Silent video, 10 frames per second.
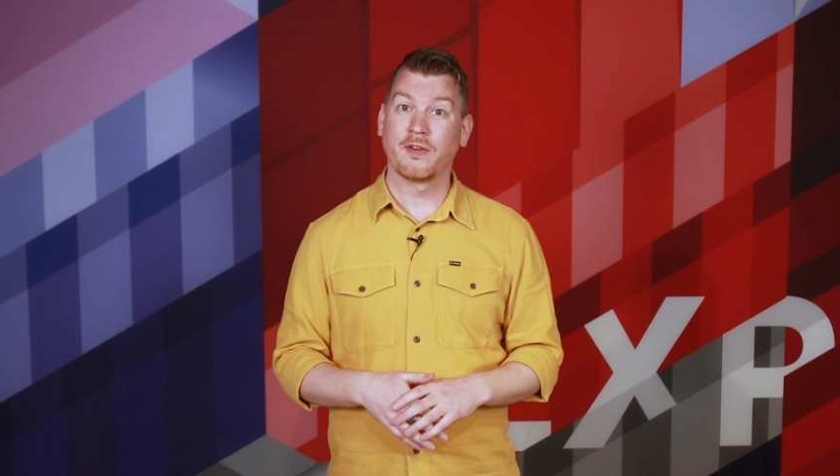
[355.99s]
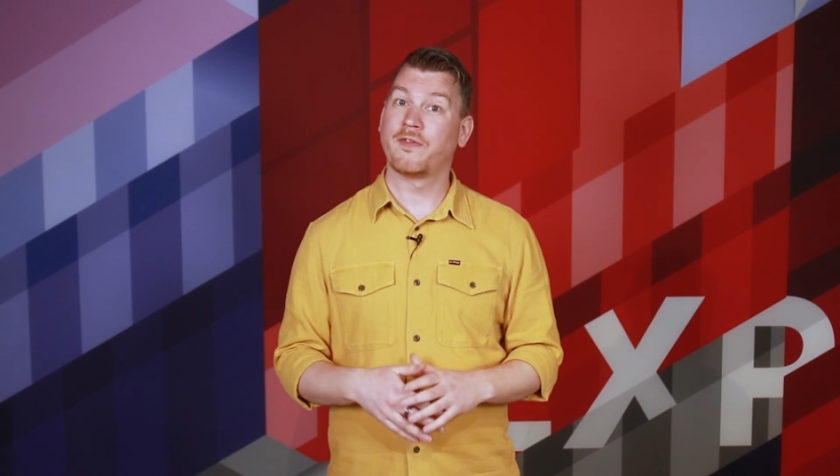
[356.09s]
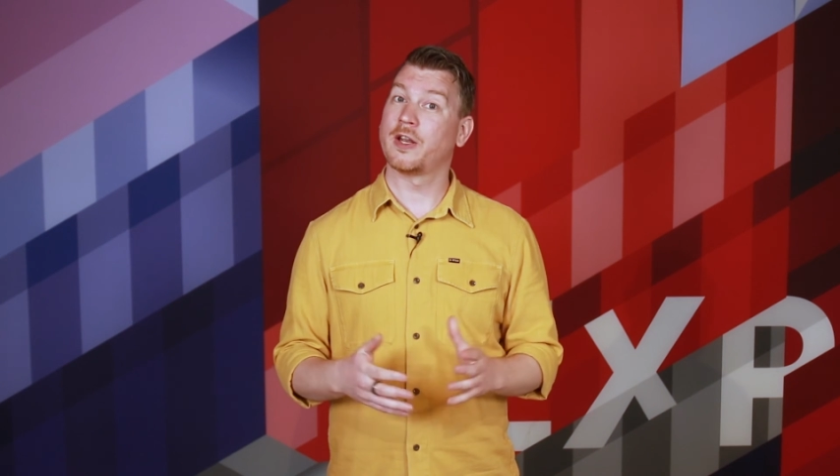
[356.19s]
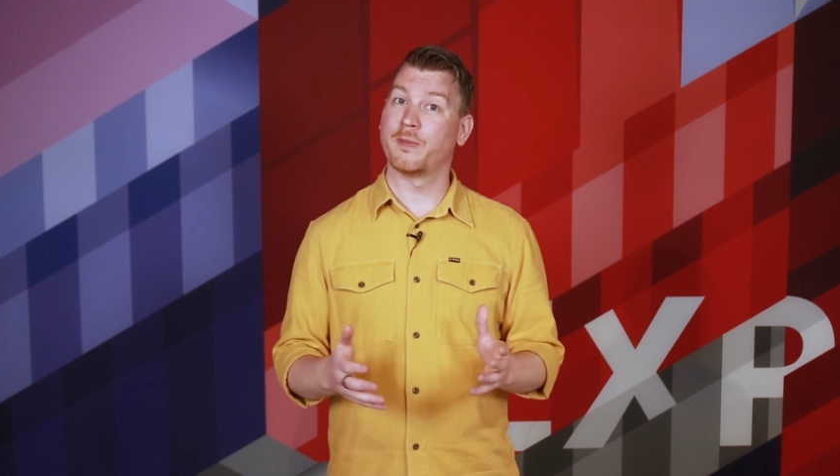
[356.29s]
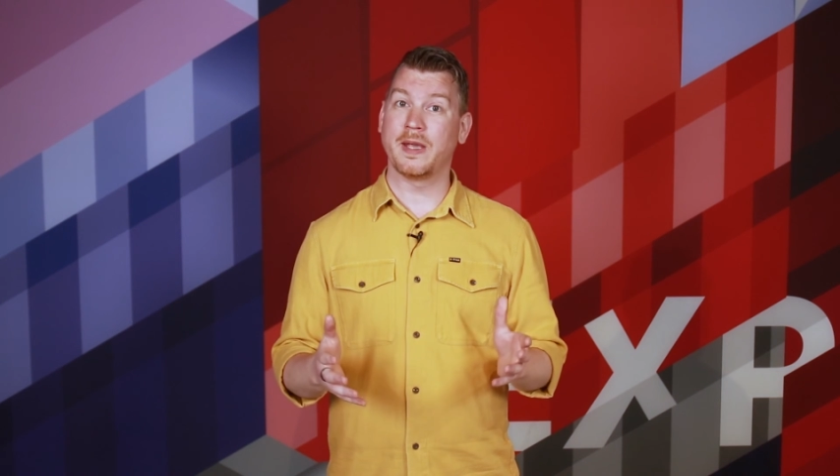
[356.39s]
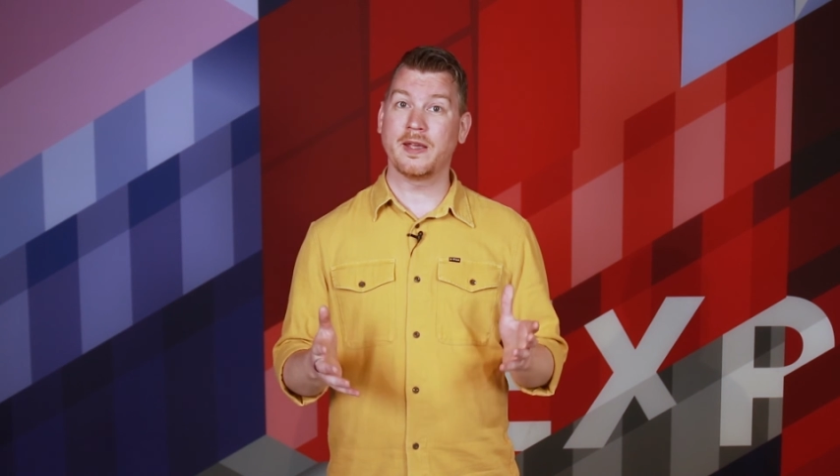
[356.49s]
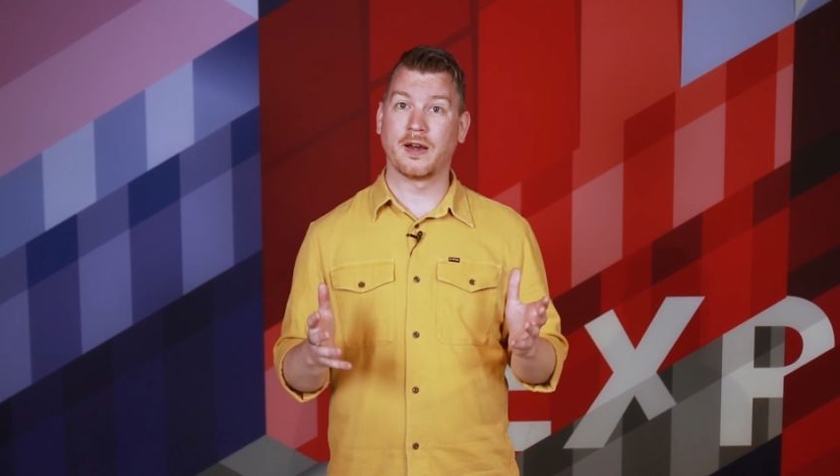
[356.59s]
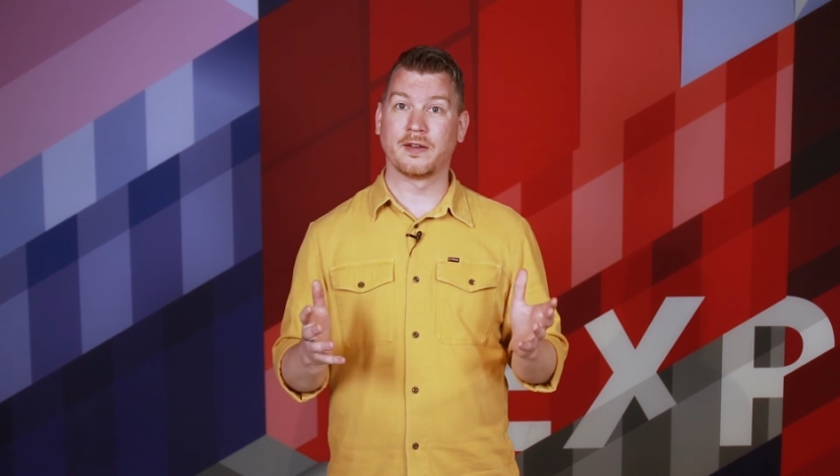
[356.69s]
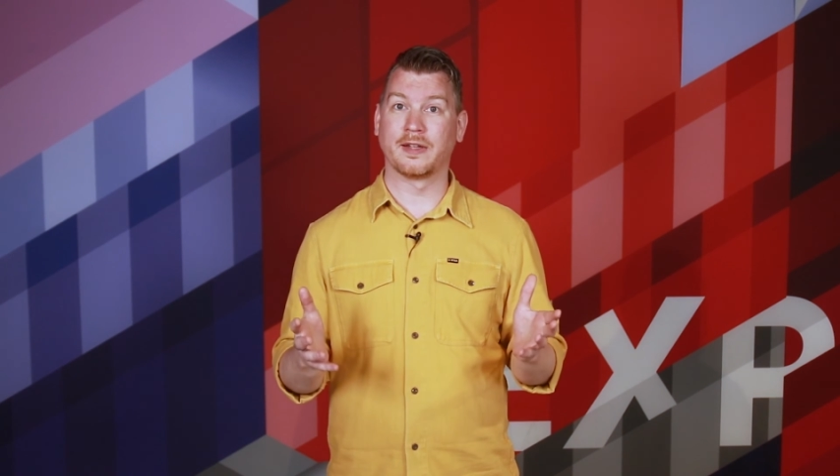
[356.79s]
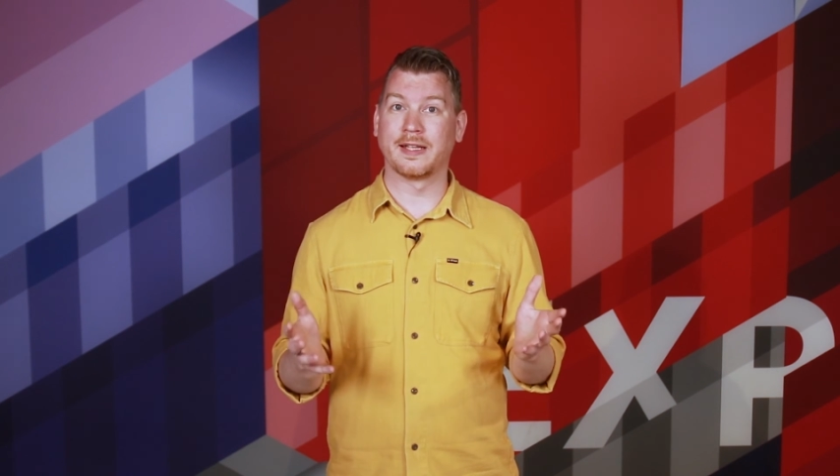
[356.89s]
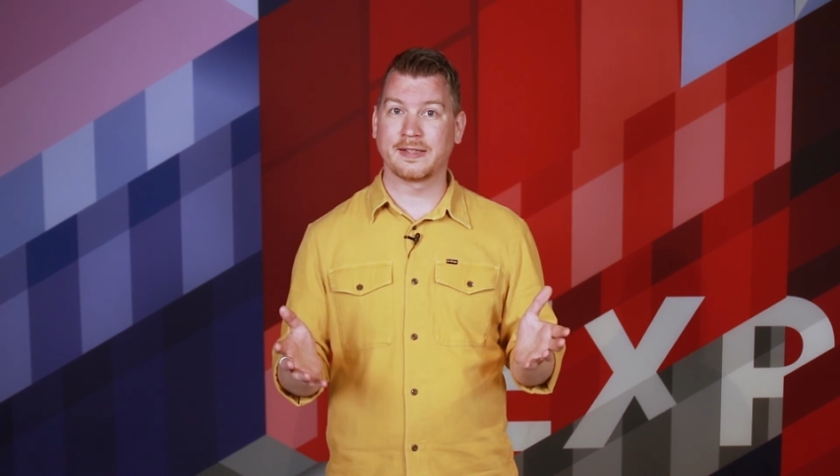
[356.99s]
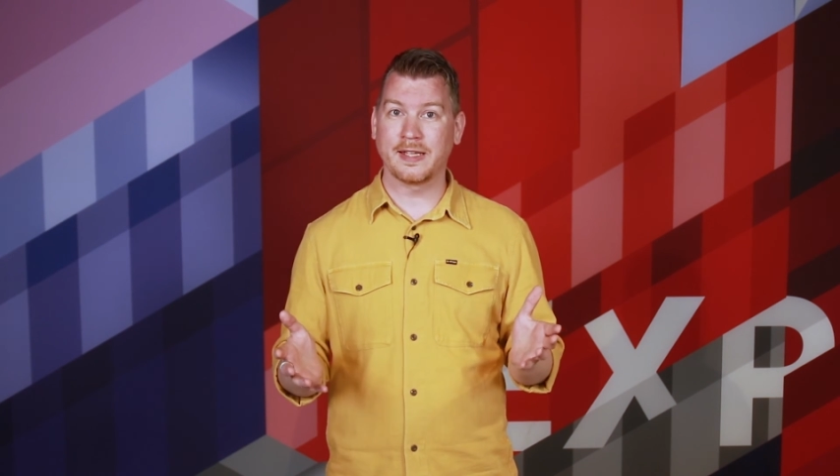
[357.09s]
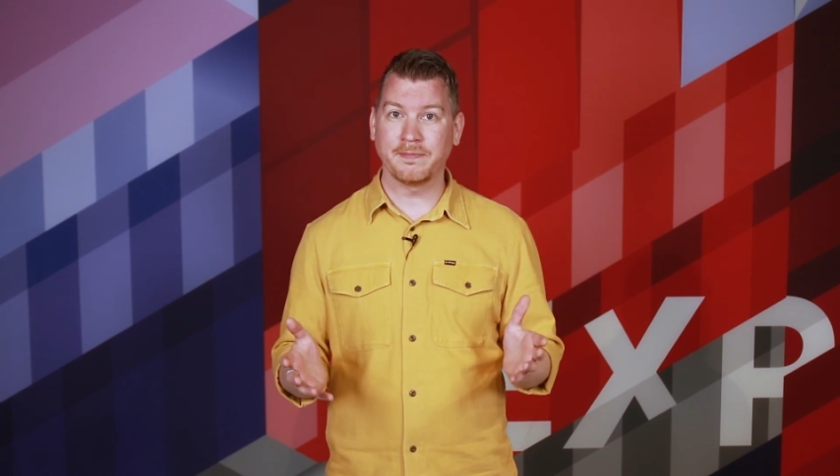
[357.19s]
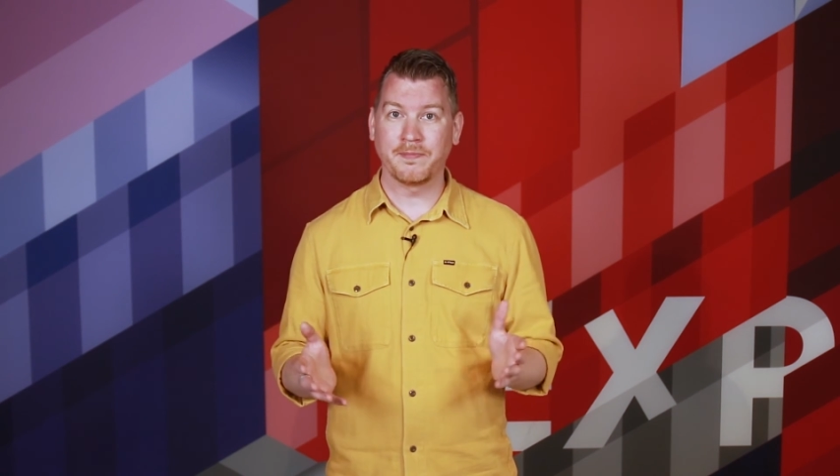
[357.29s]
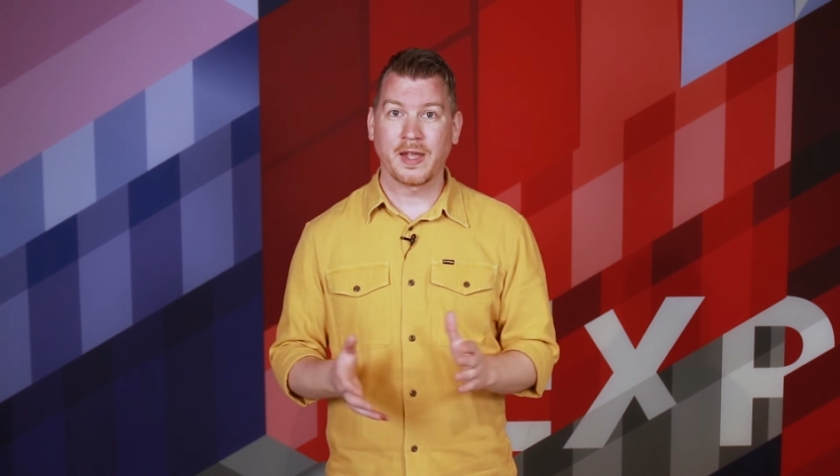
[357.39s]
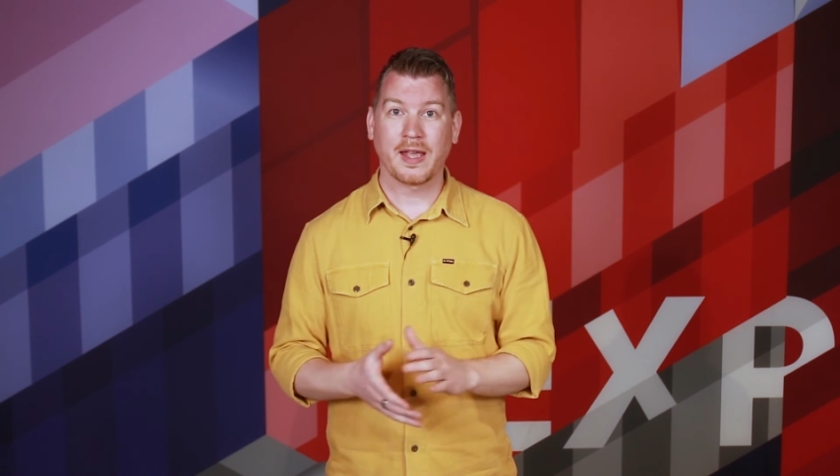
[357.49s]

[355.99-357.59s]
follow me on LinkedIn